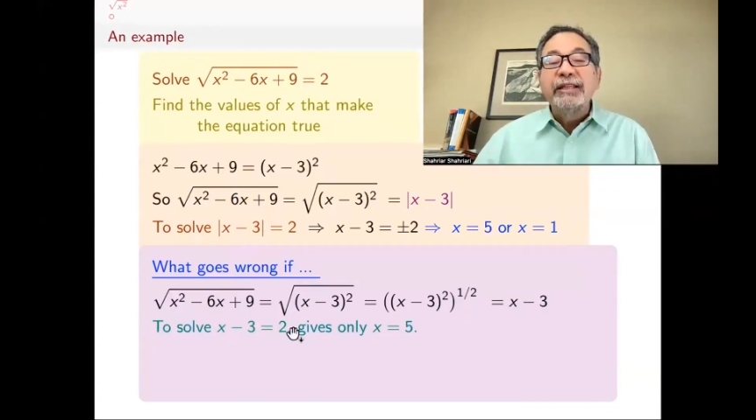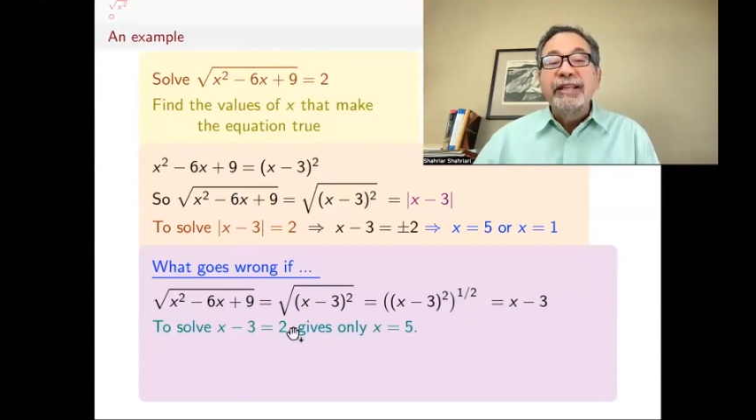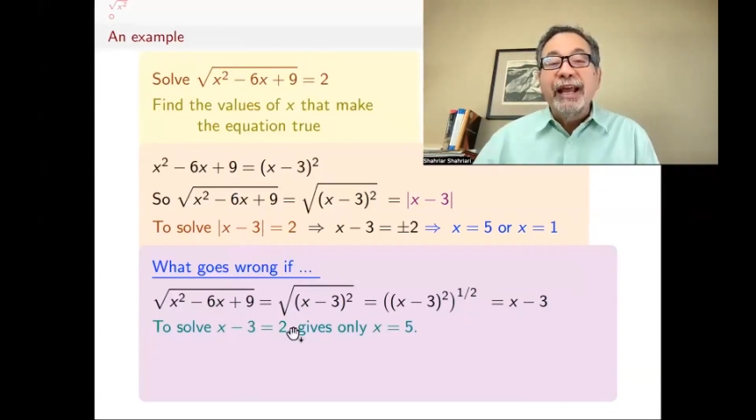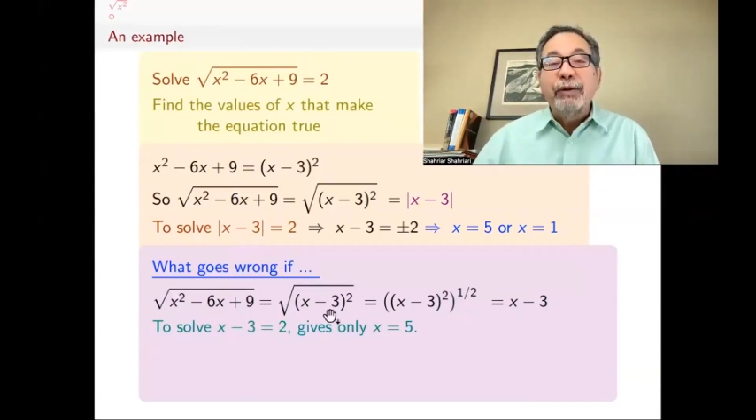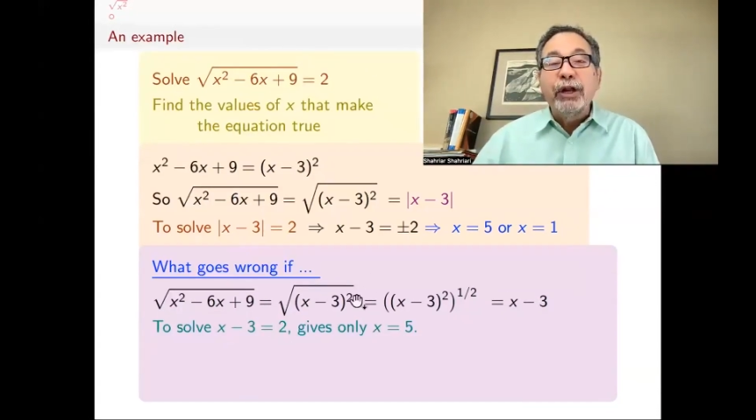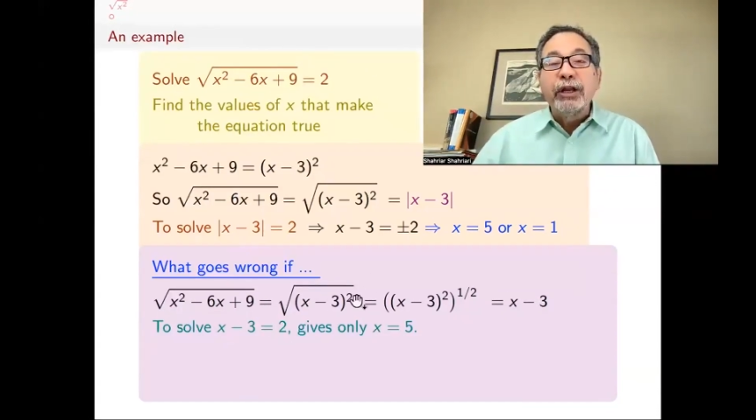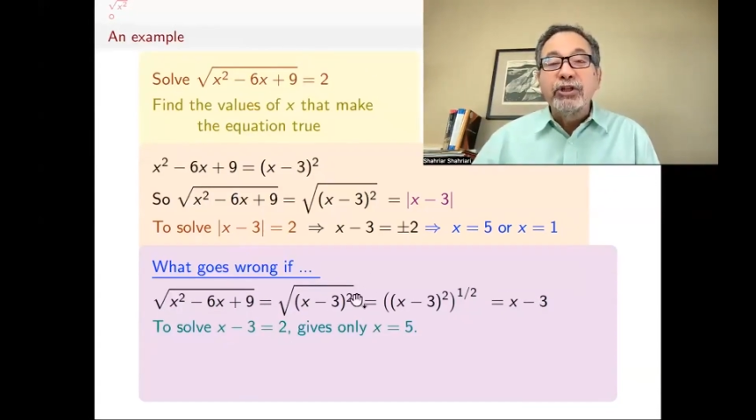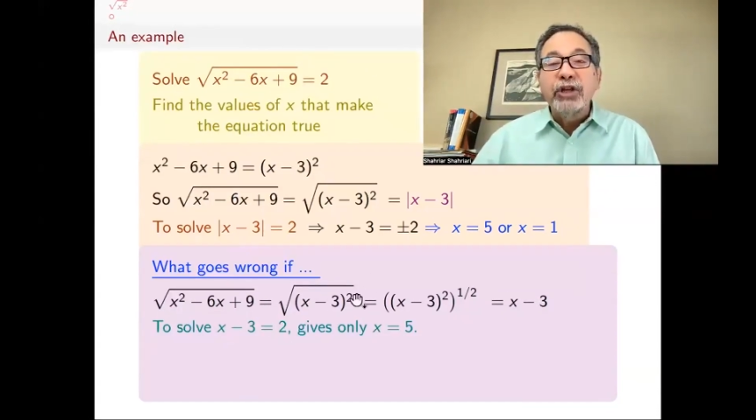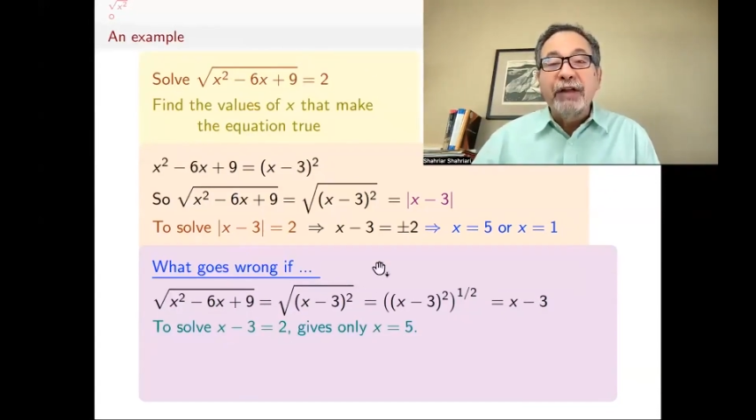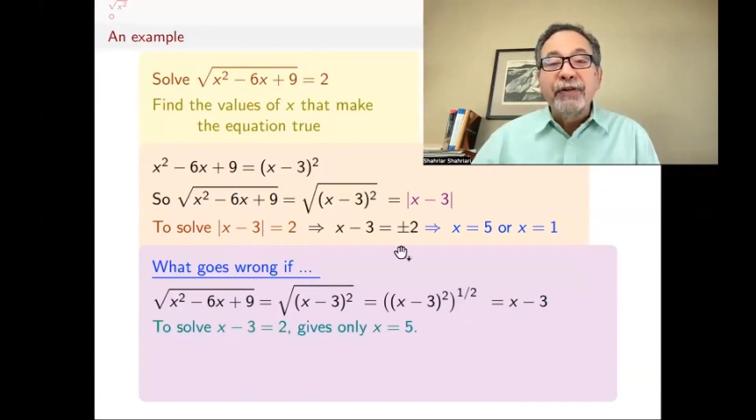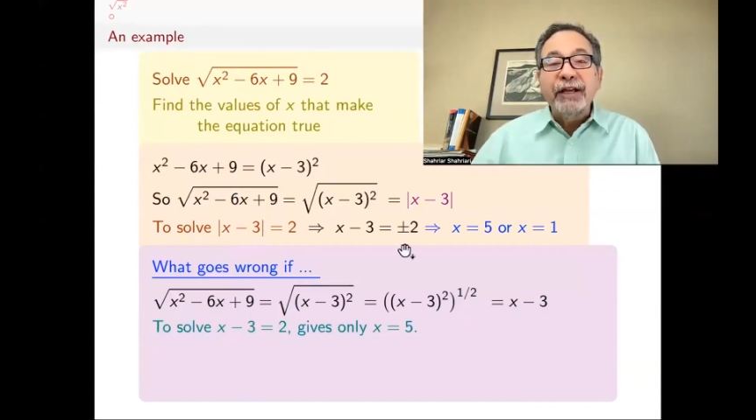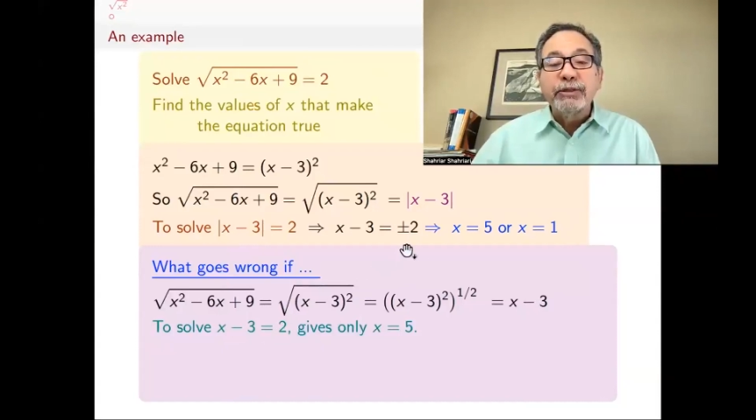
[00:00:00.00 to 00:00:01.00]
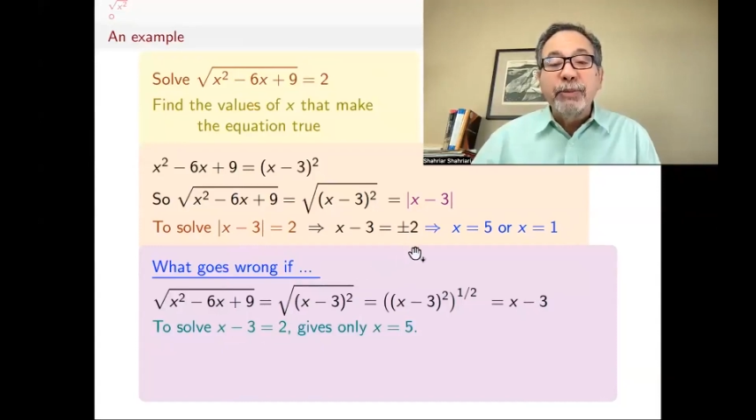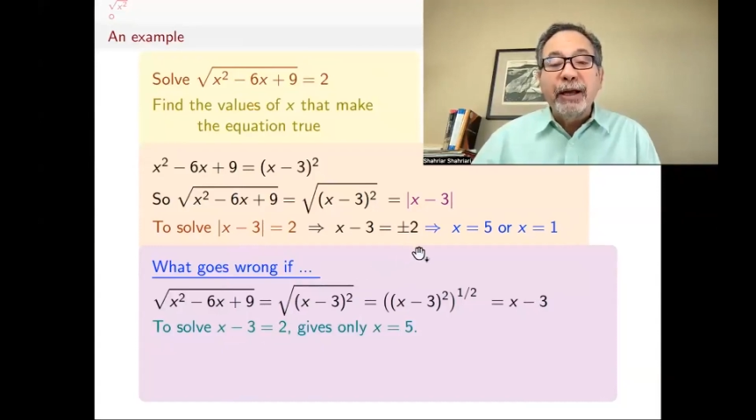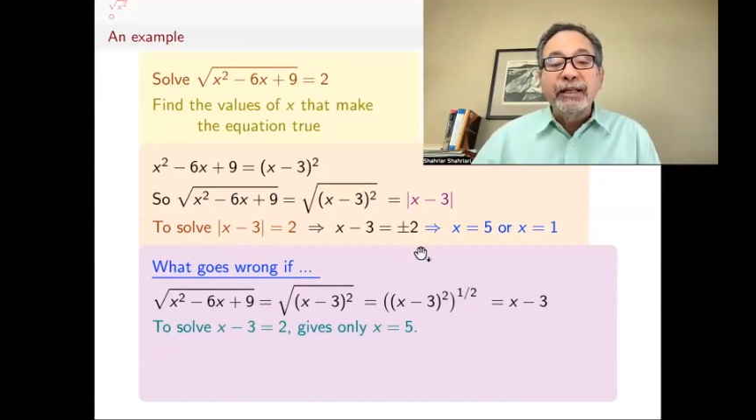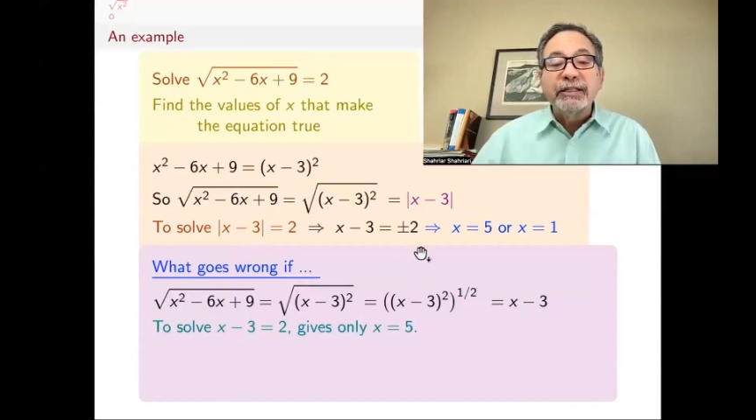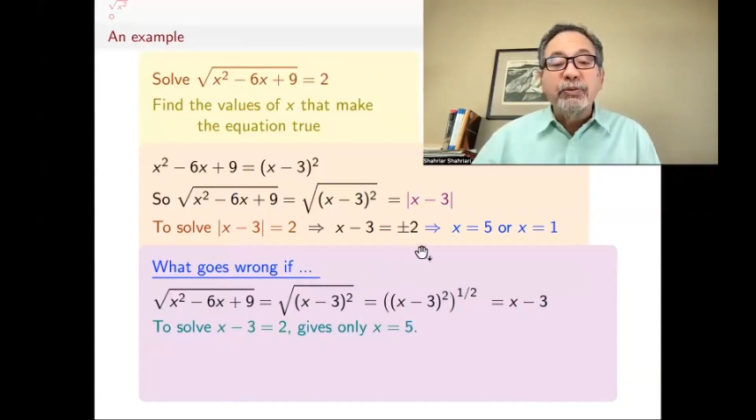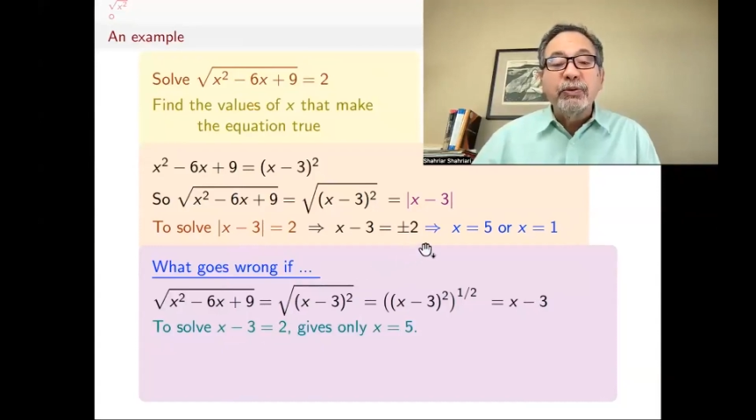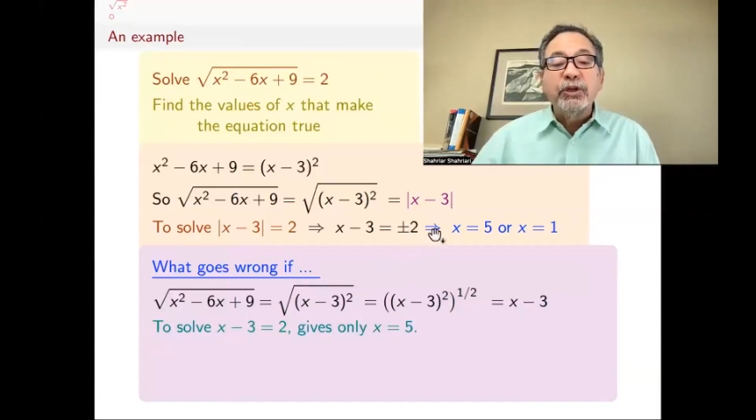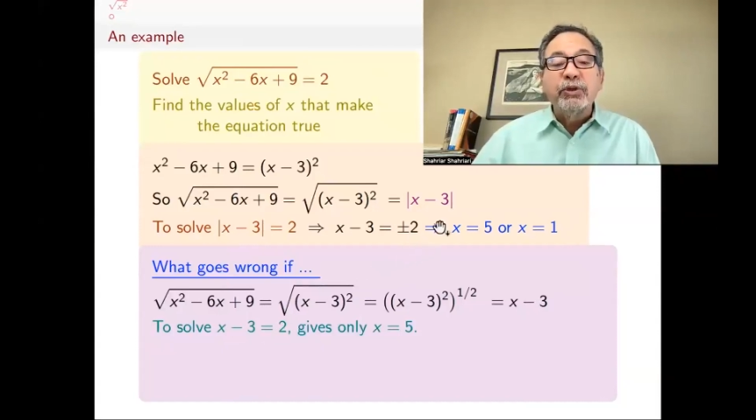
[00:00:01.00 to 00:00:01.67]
then I want to solve x minus 3